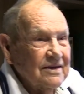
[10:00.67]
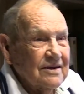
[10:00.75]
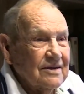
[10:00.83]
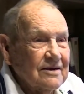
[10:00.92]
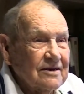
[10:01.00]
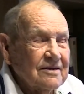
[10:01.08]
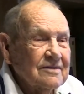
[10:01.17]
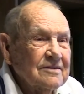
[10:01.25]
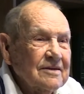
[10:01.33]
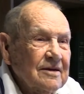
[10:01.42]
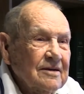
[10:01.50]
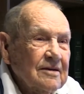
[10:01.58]
And, and uh,
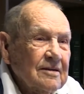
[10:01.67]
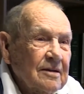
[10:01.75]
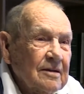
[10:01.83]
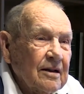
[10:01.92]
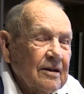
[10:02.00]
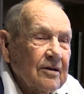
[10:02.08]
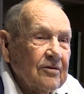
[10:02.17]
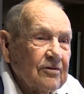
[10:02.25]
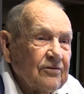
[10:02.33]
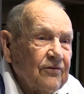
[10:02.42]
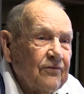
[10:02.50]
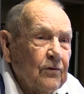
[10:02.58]
there
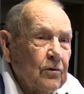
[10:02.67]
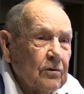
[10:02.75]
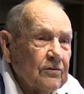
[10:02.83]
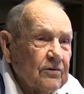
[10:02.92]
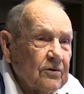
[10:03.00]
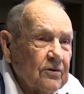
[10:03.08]
was four